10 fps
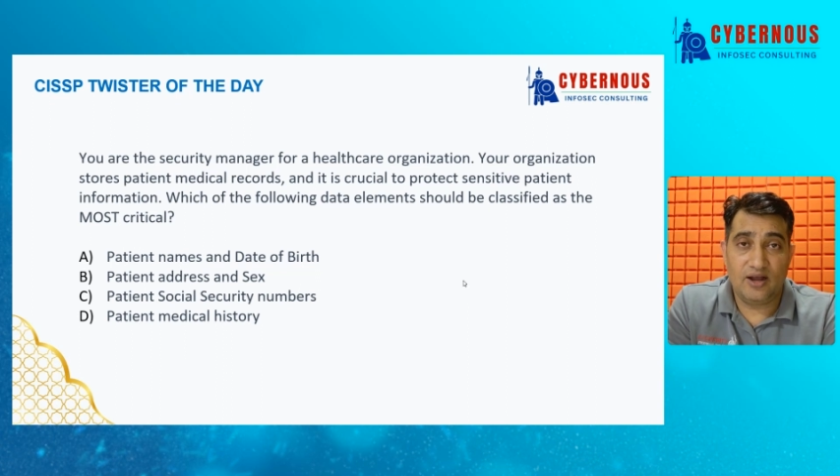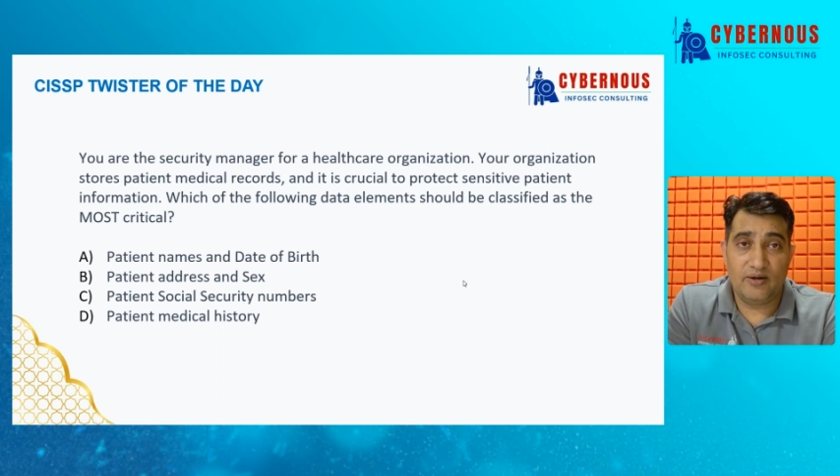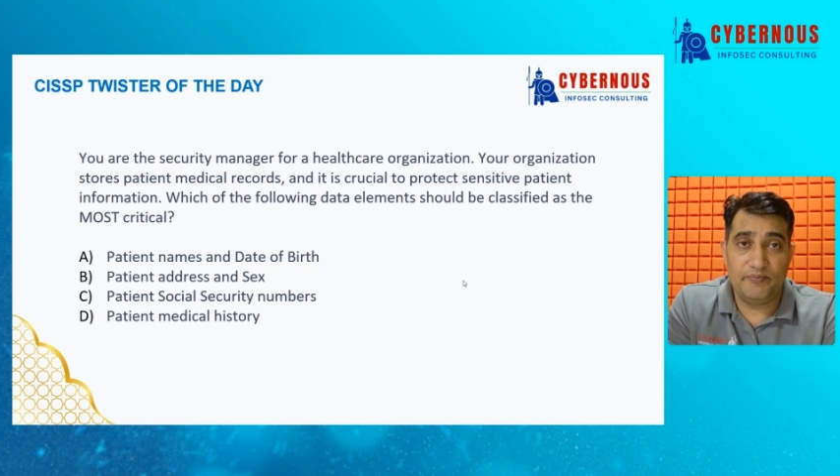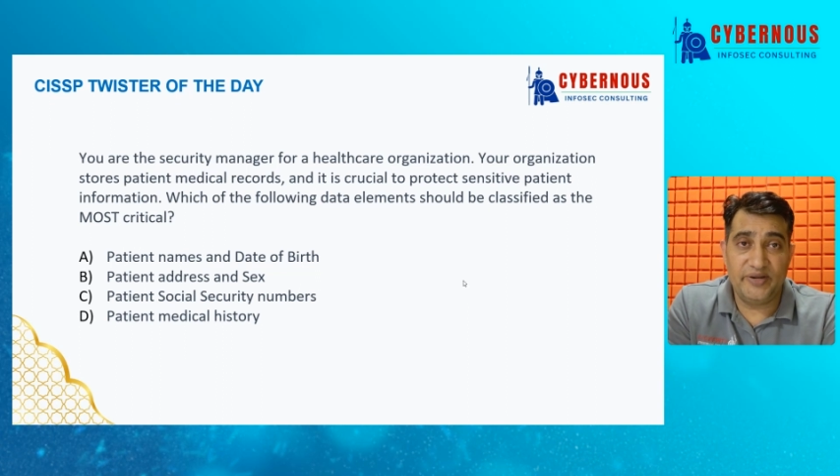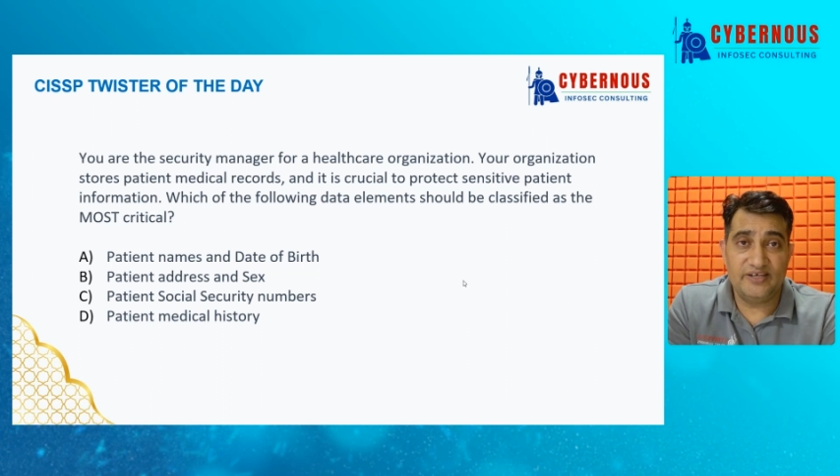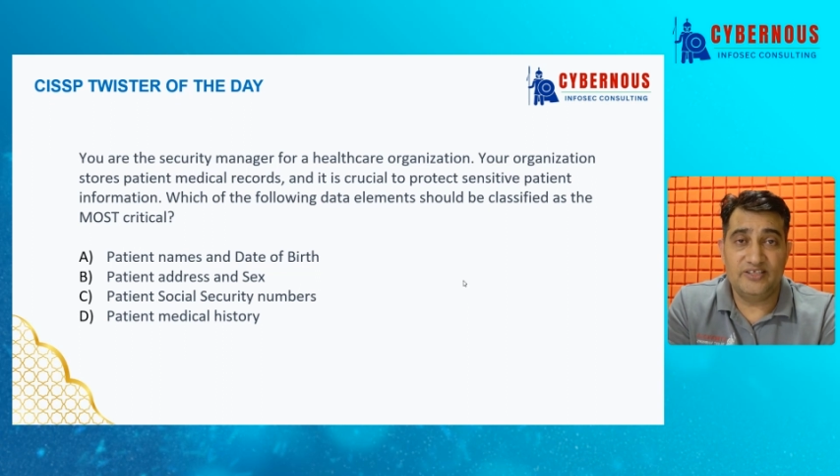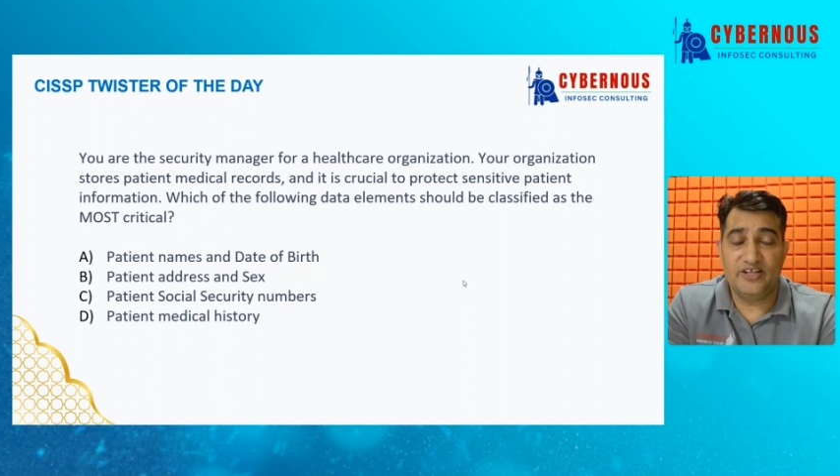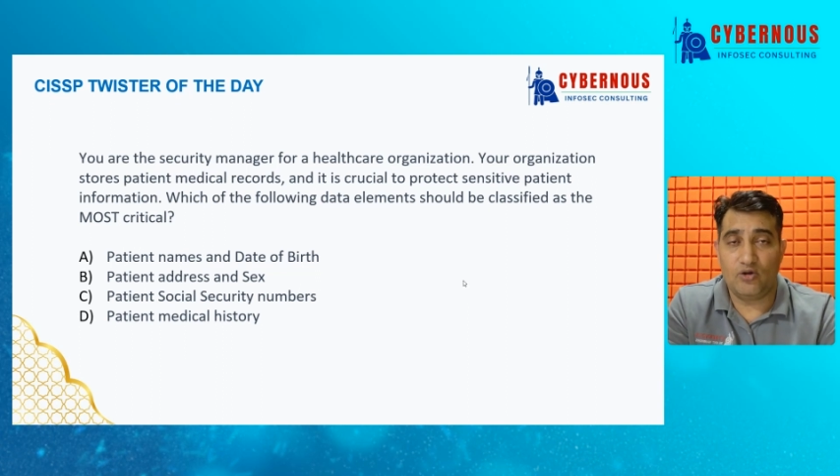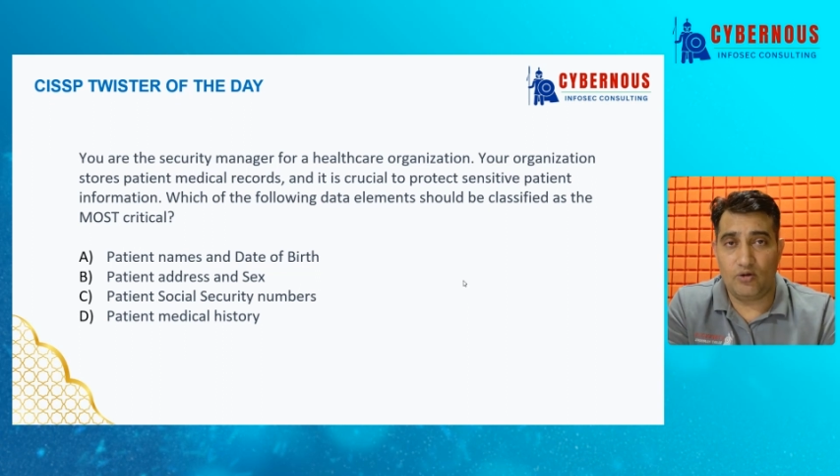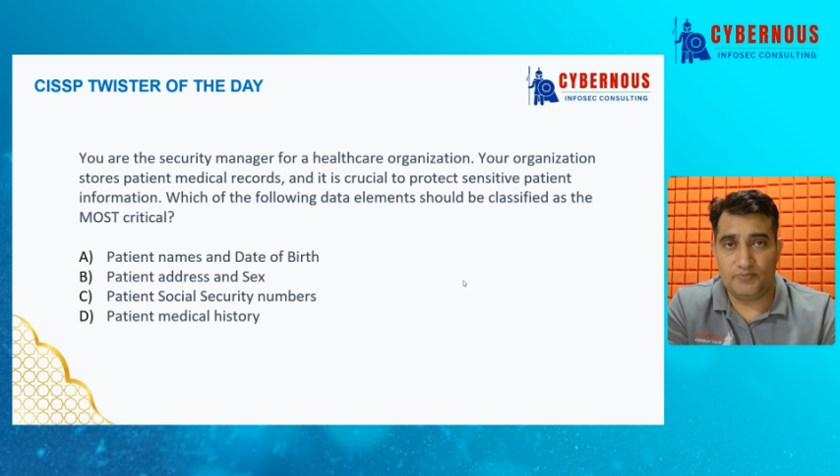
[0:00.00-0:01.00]
we are going
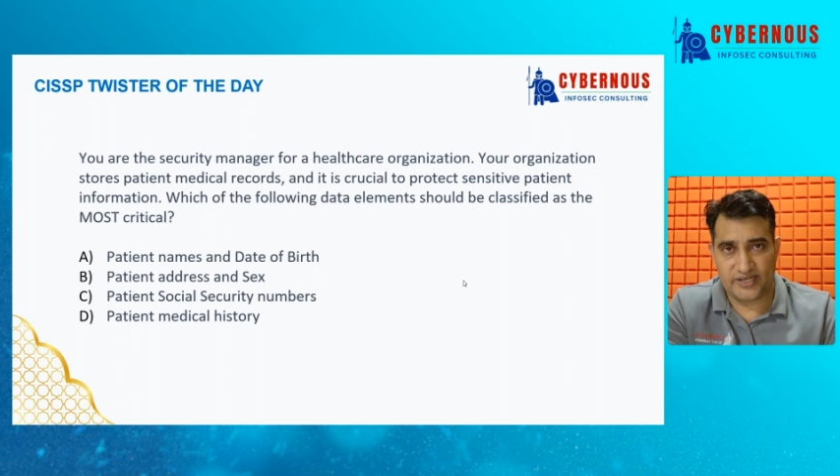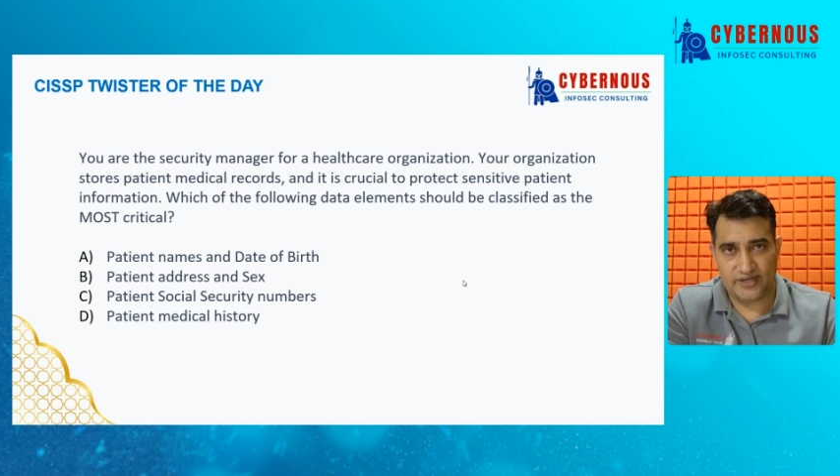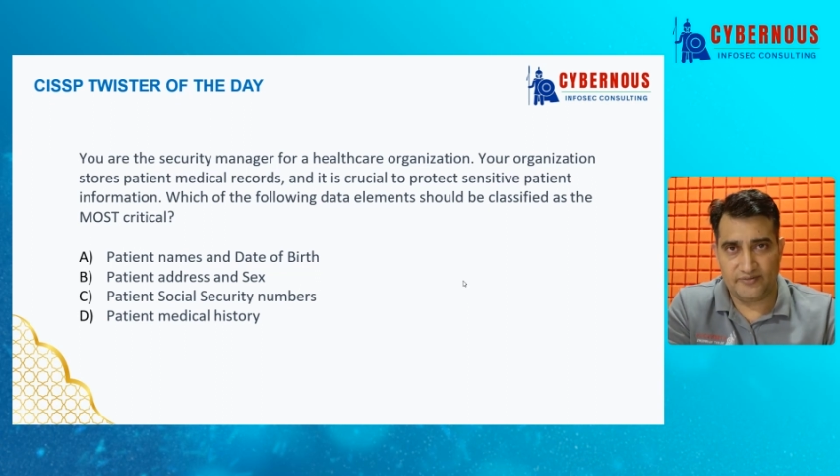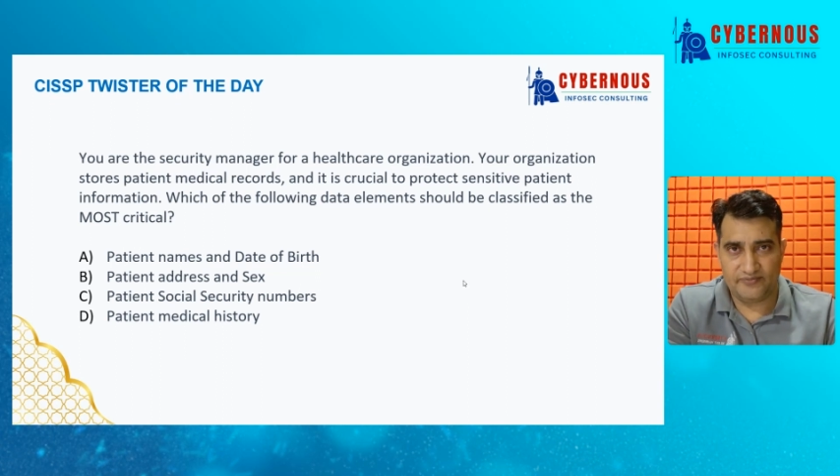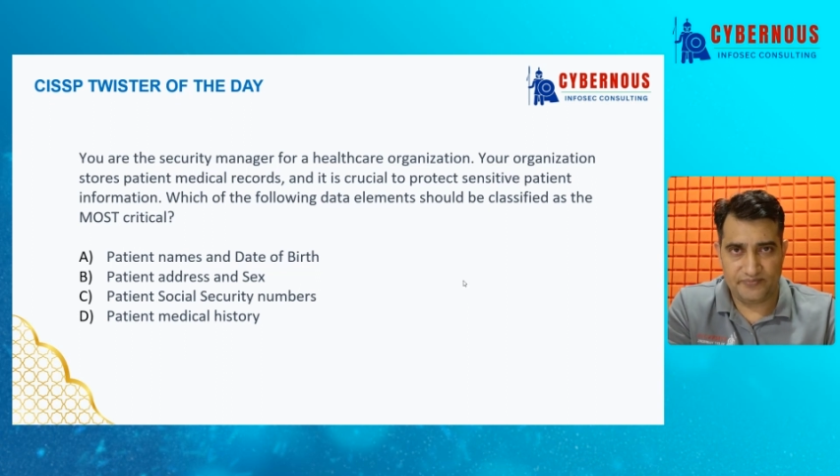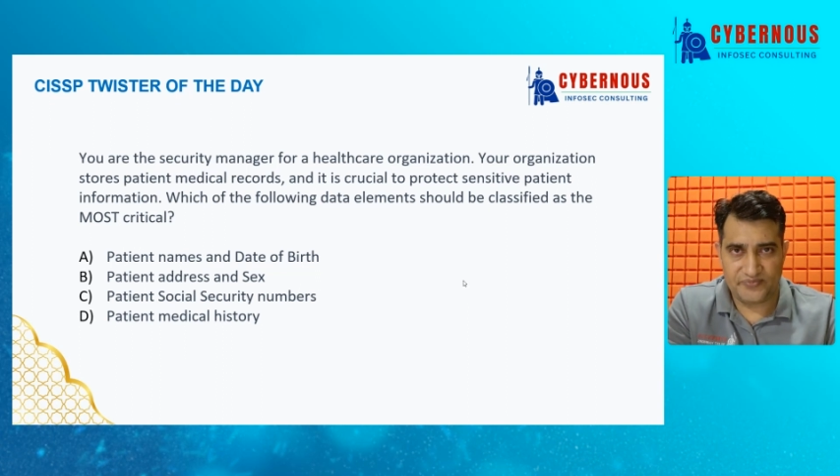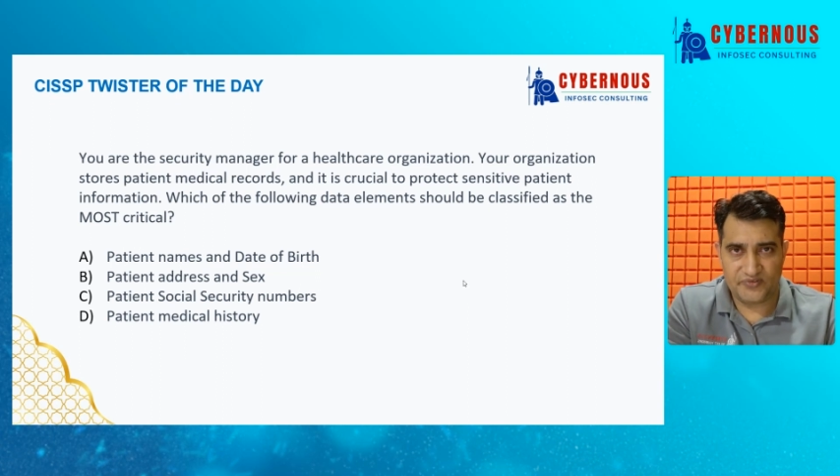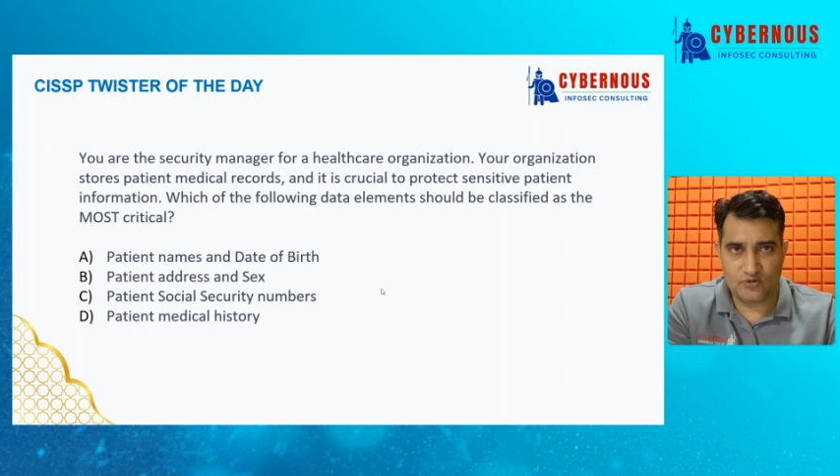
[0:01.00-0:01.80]
with option number C.